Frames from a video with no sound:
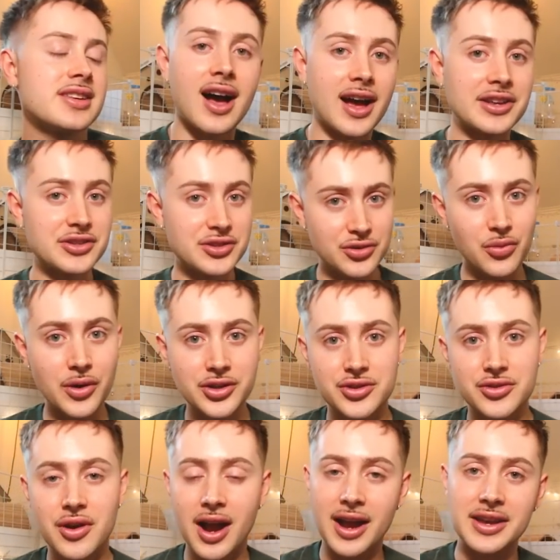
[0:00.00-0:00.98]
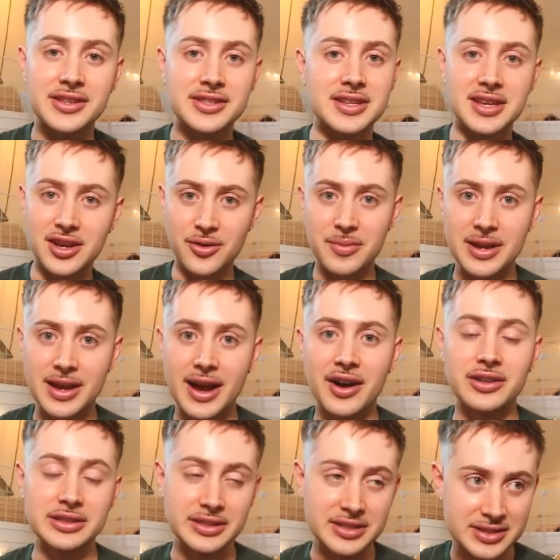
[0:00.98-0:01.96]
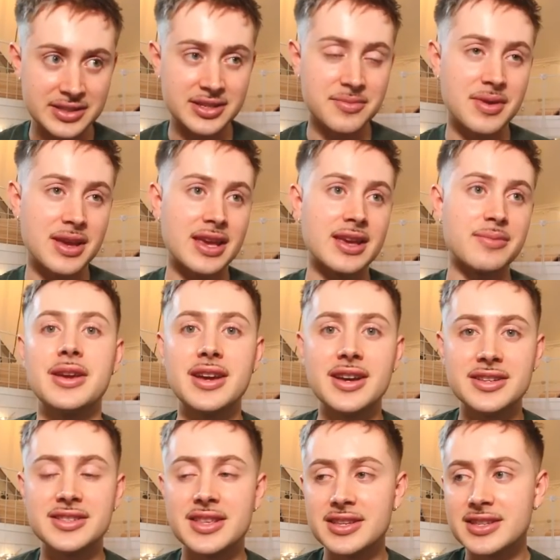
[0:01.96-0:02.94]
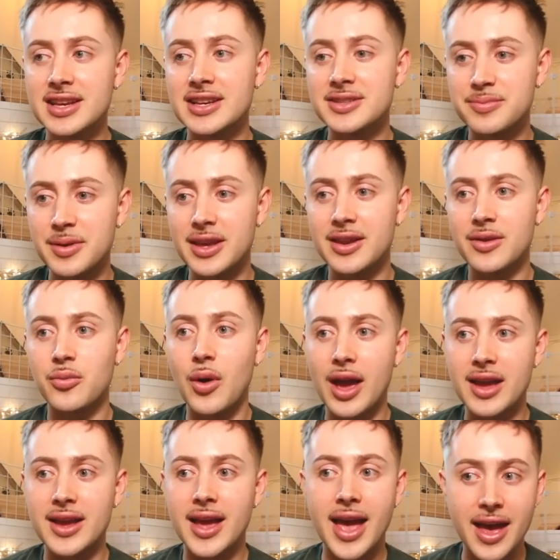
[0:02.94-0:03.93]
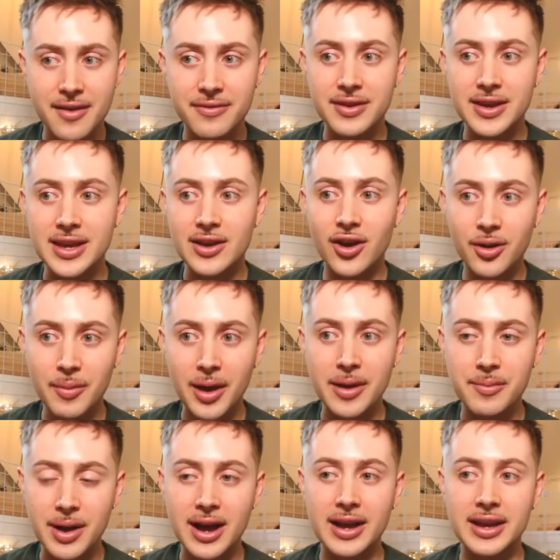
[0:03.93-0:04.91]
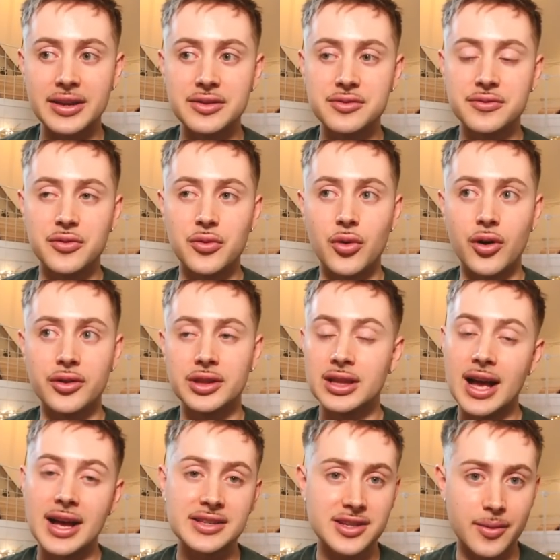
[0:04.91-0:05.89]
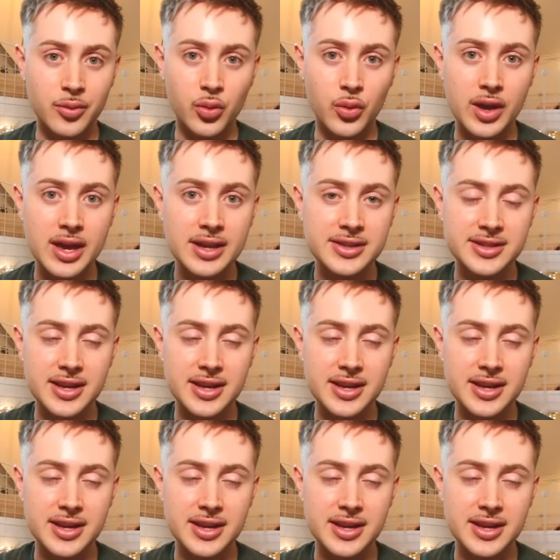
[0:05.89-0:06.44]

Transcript: I do want you guys to hear me out, listen to me, because this has been weighing heavy on my mind for the last couple weeks.